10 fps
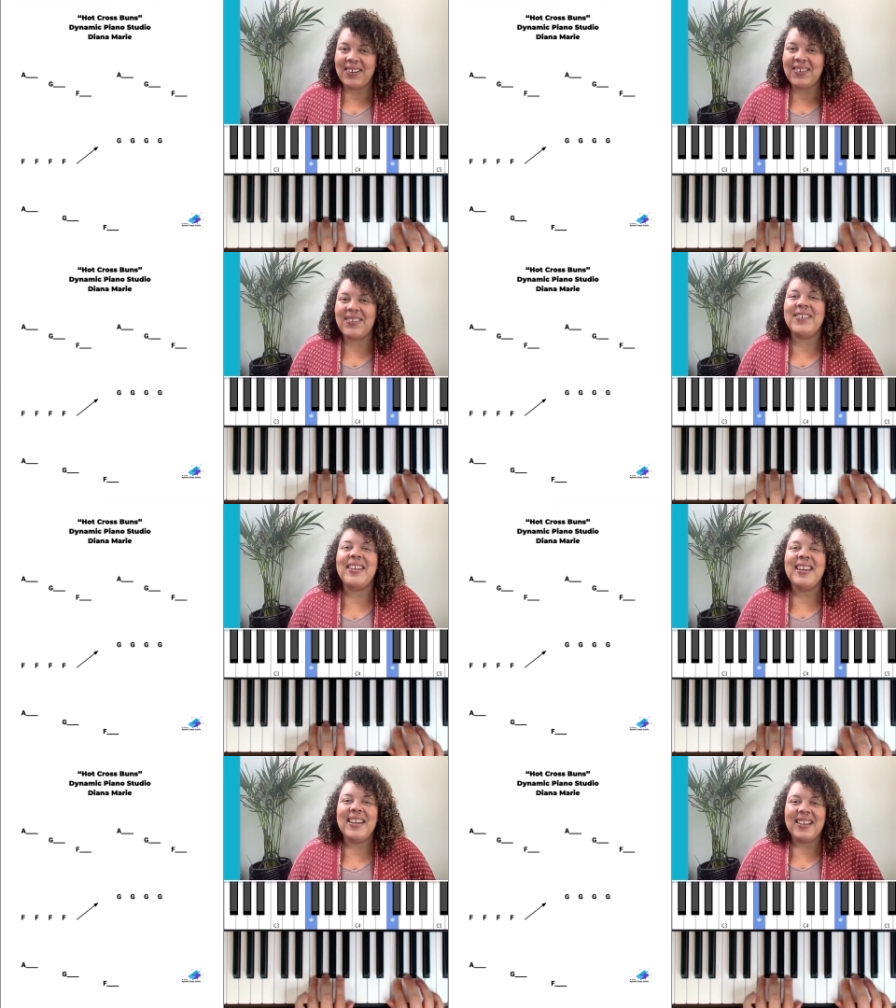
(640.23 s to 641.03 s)

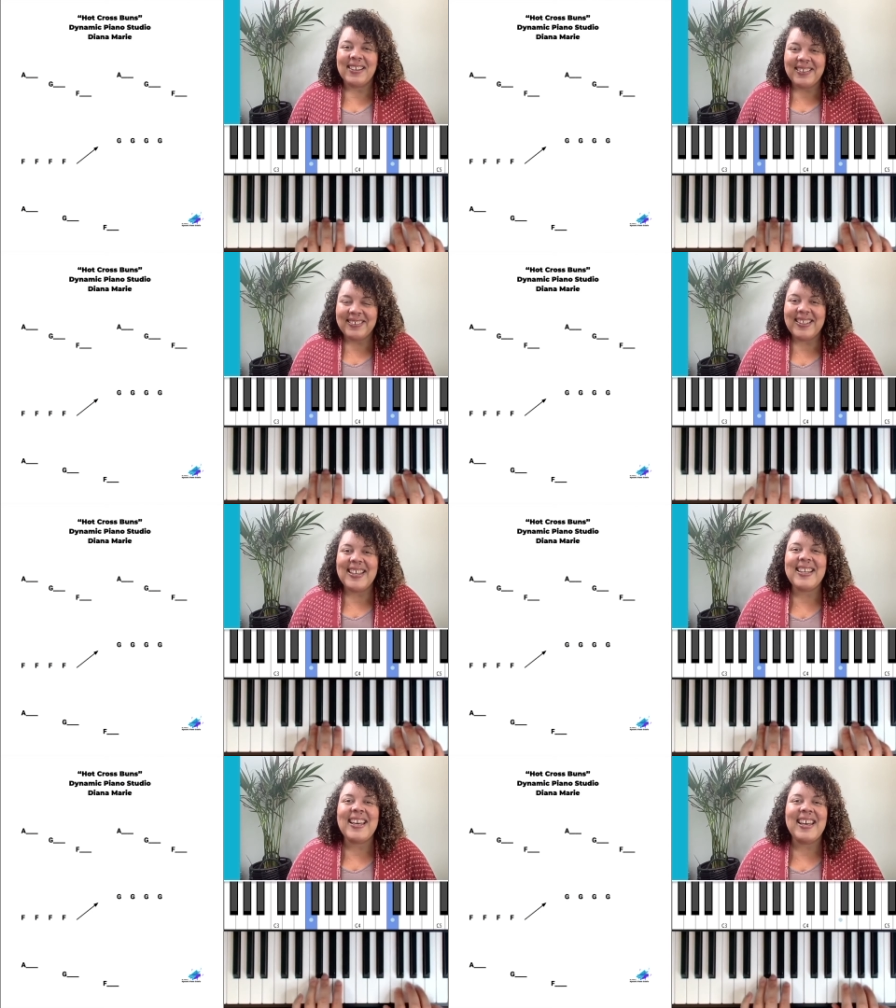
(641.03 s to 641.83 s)
Hold, hold
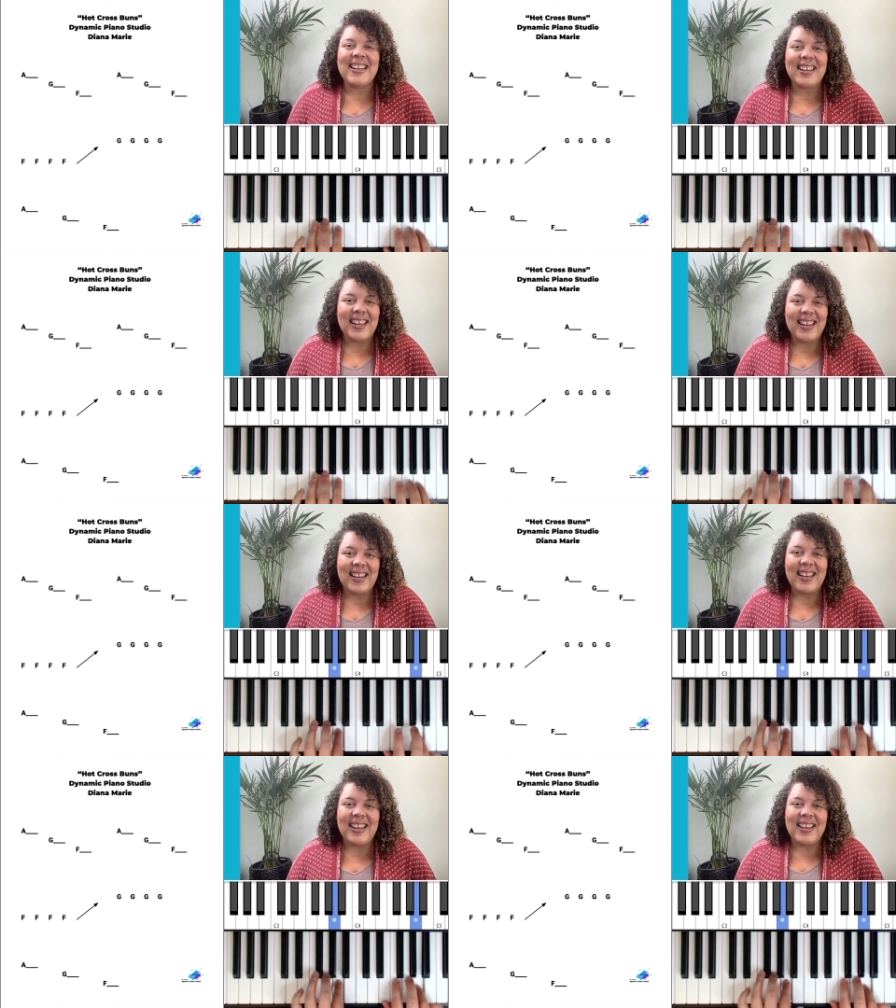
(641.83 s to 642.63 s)
again.
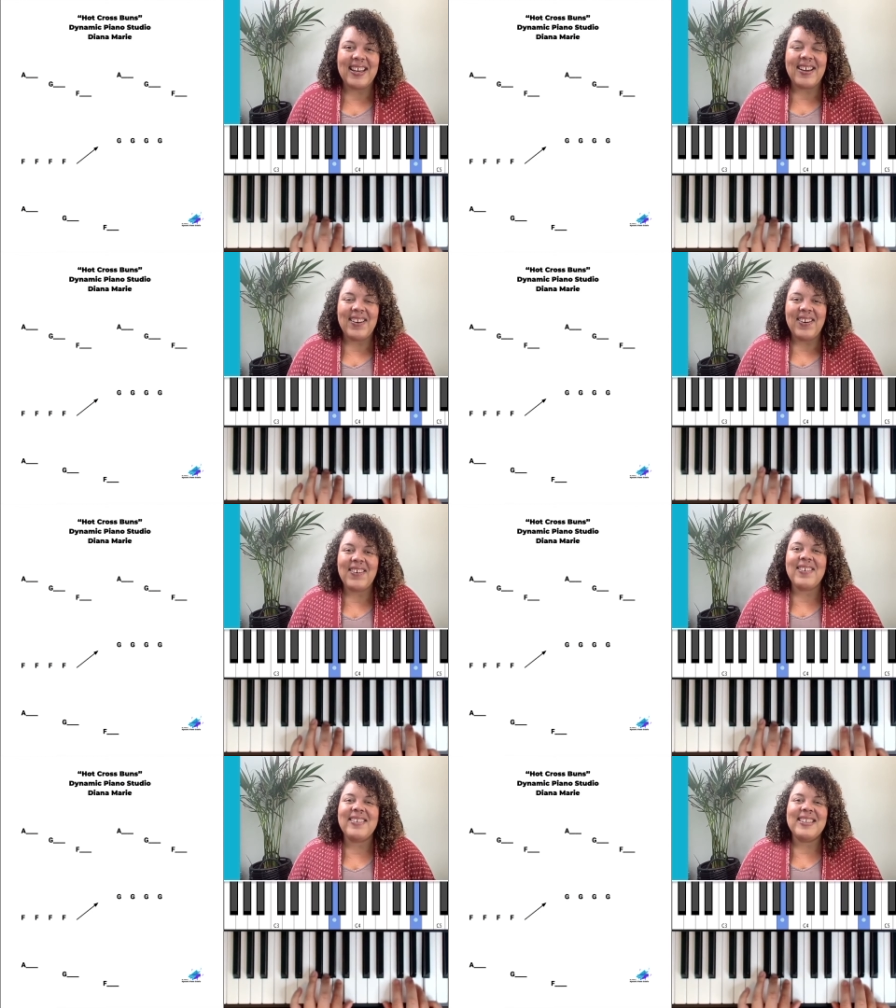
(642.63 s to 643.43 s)
A,
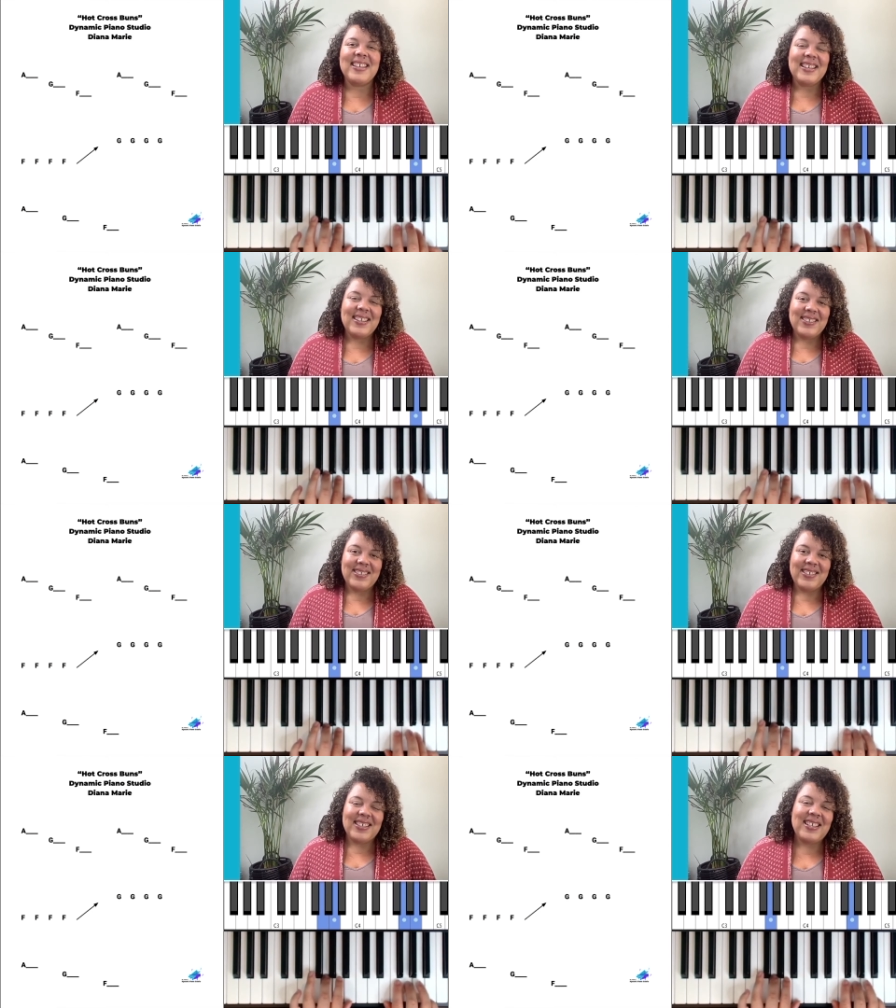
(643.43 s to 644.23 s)
hold,
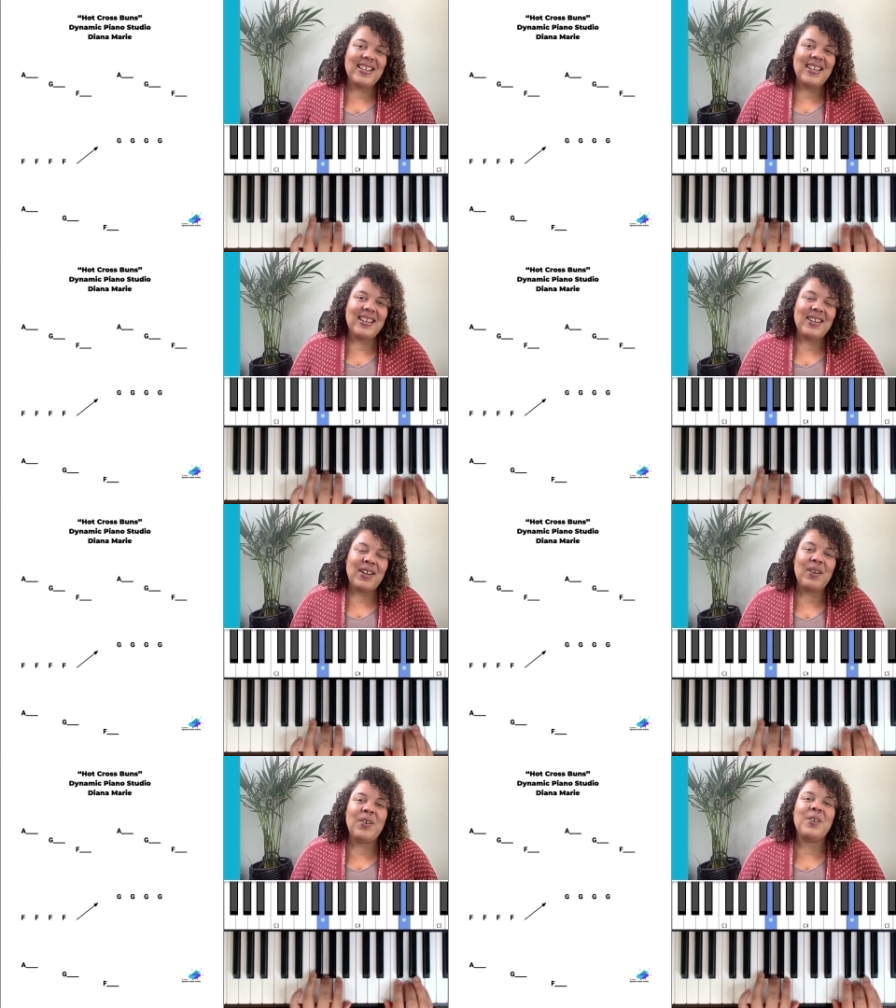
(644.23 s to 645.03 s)
G,
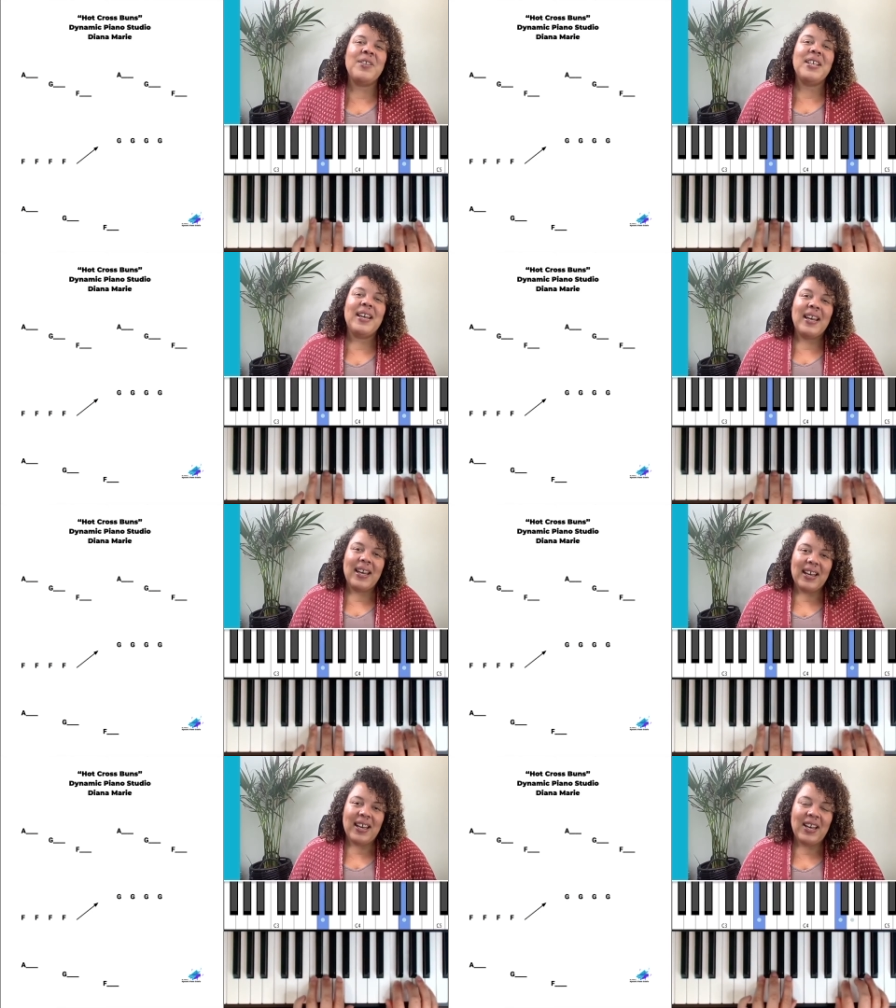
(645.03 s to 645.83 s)
hold,
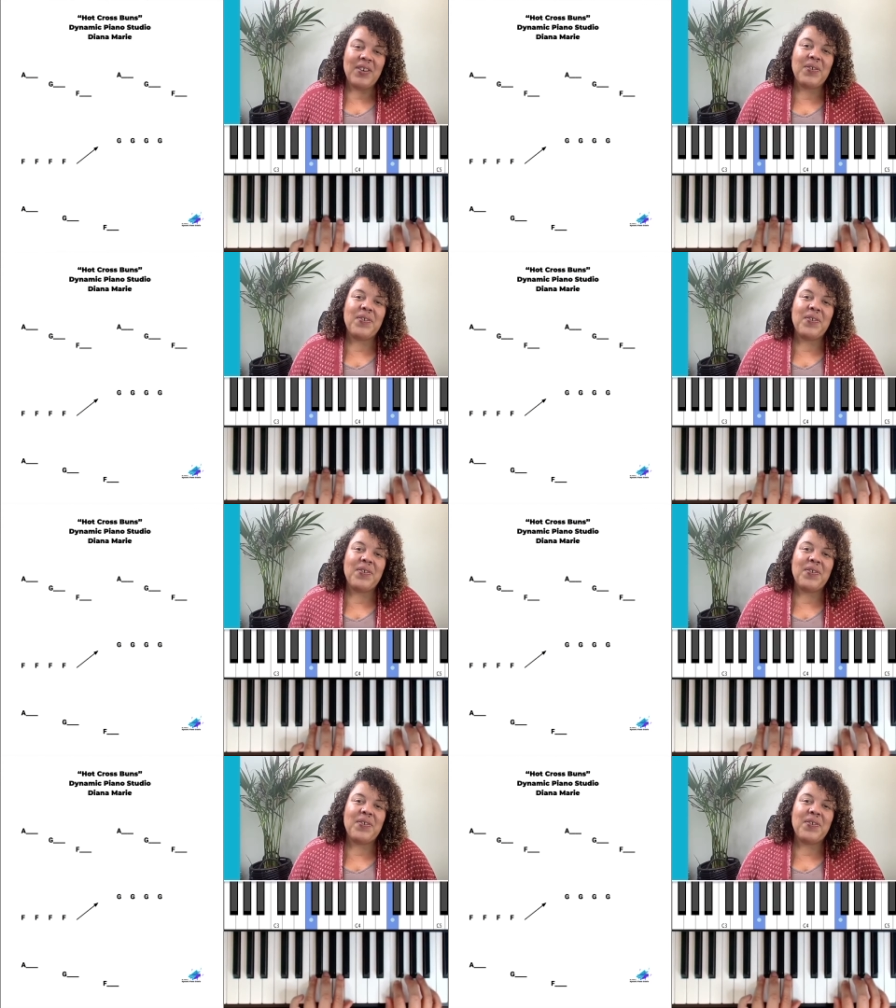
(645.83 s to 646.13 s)
F,